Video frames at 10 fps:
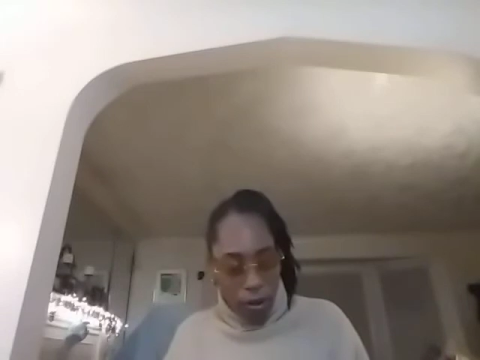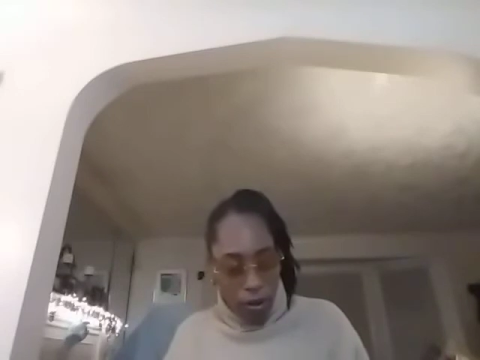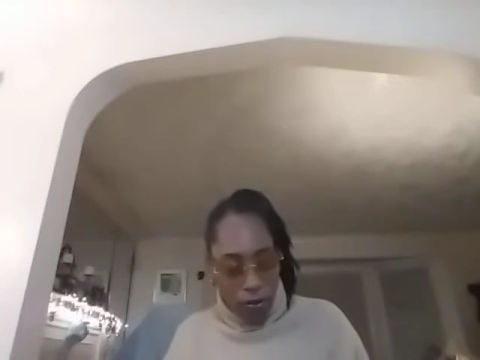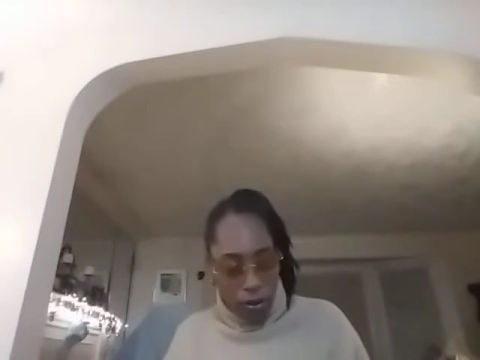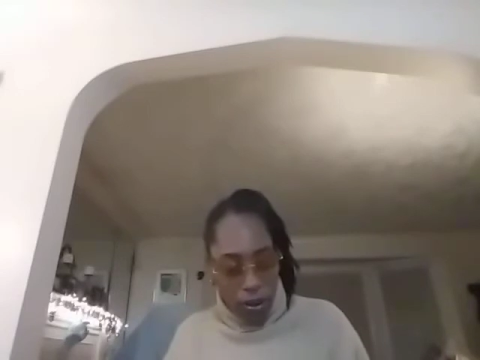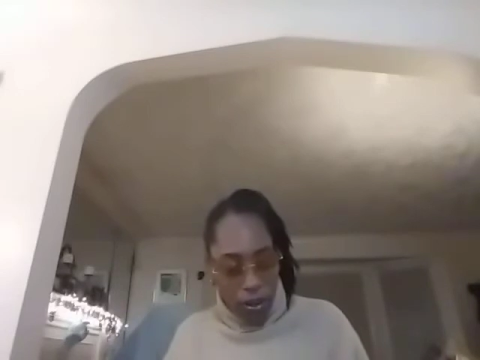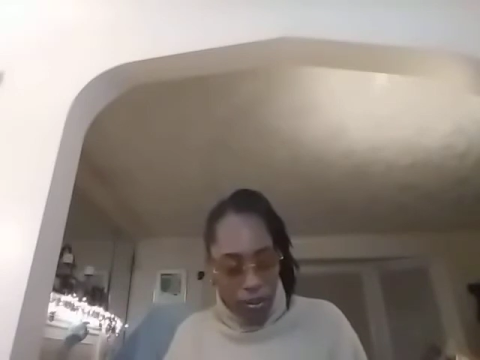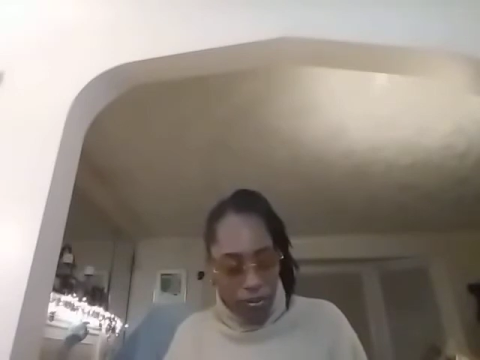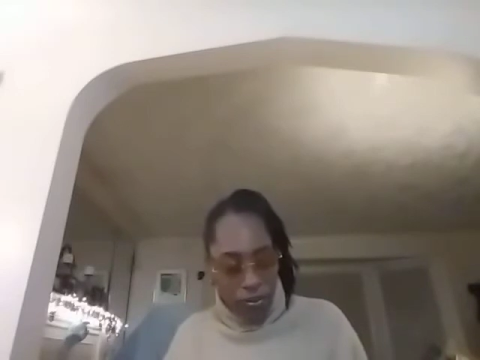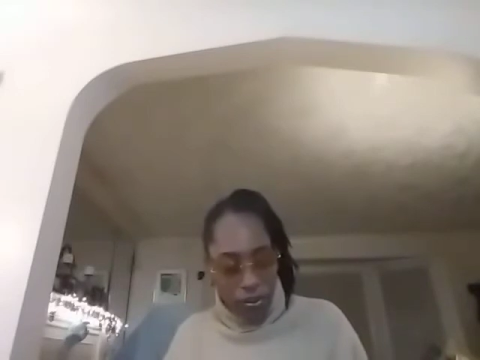And an
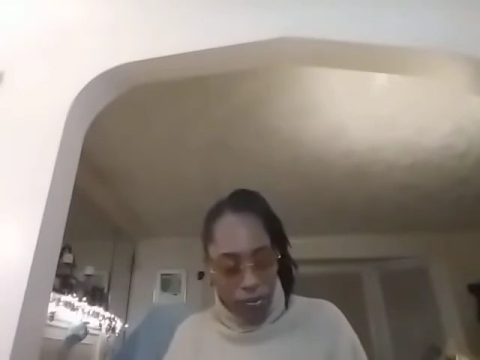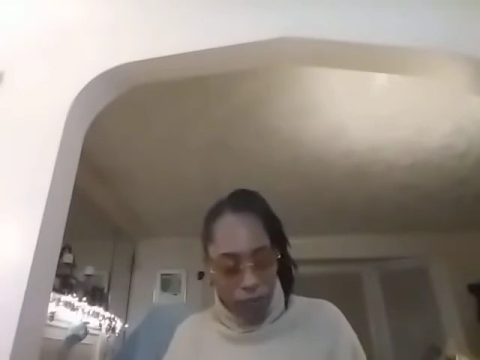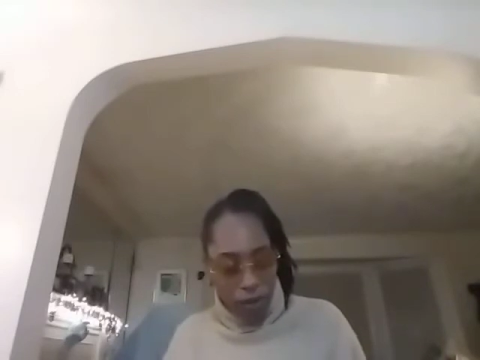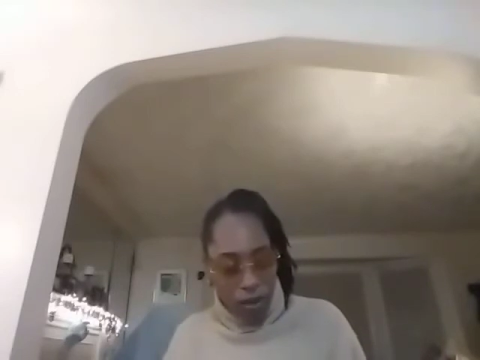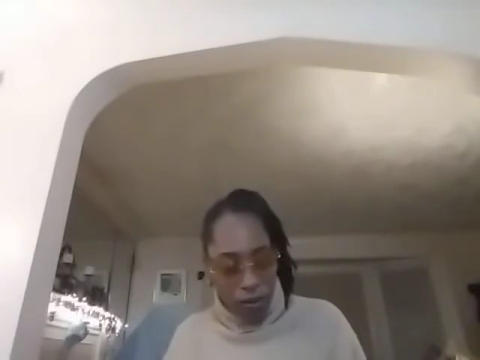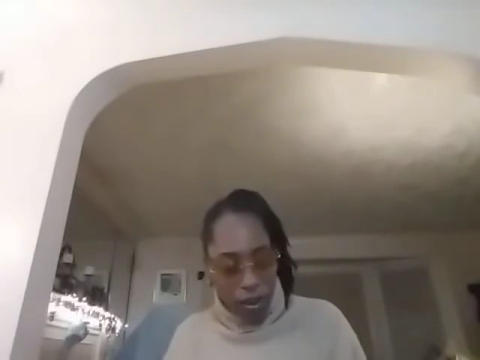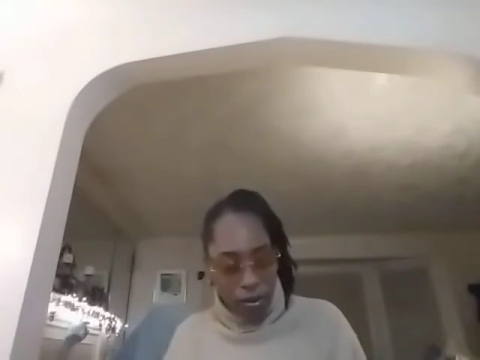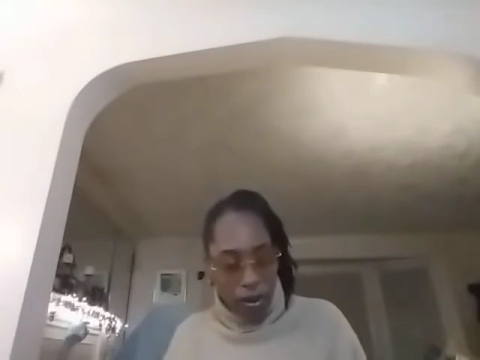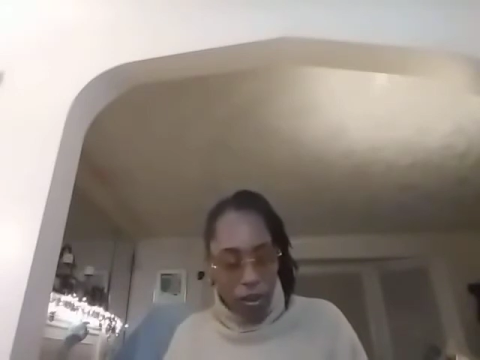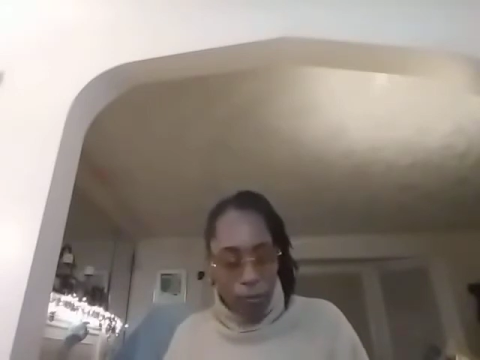ex is sitting around like,
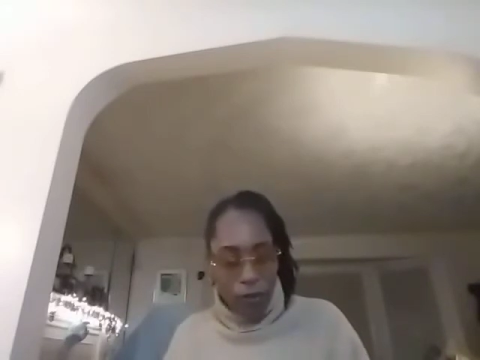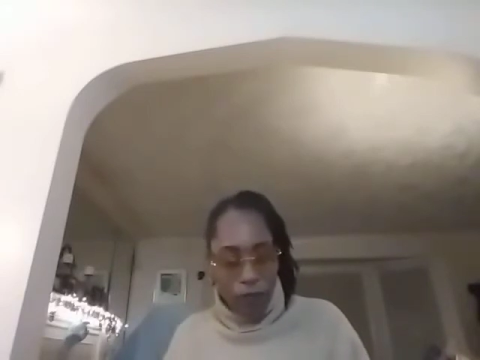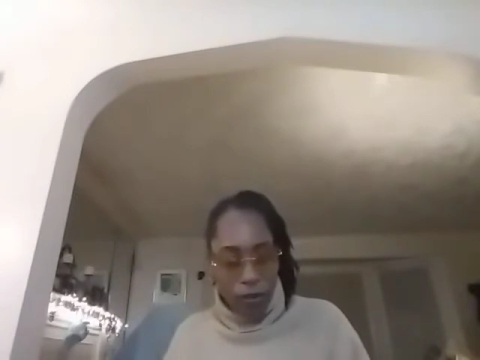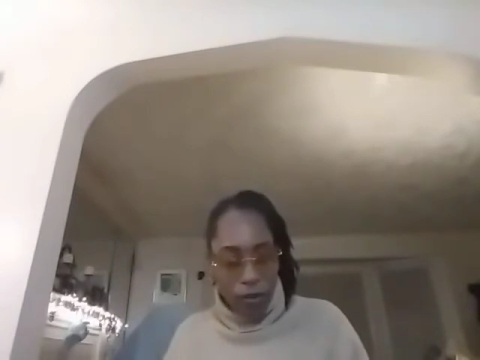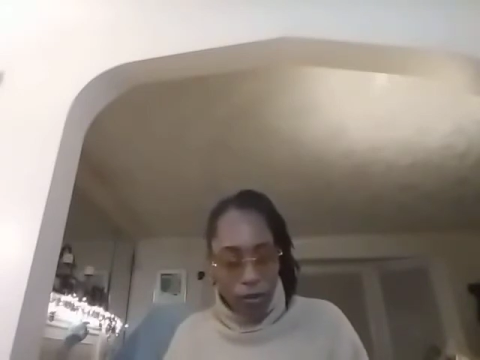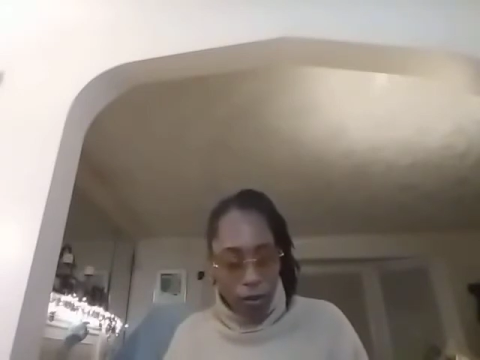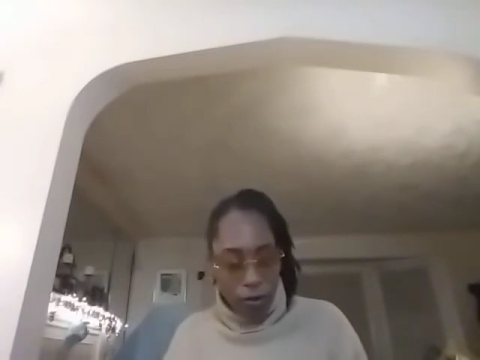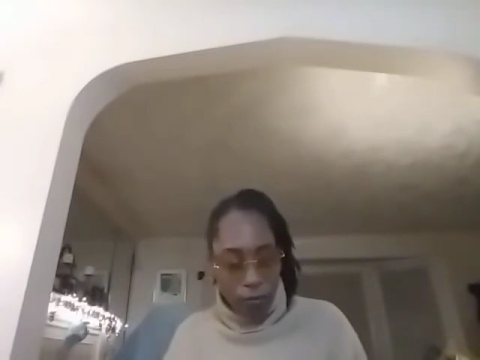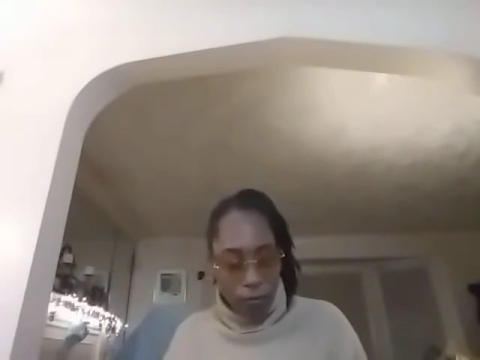damn, I fucked up.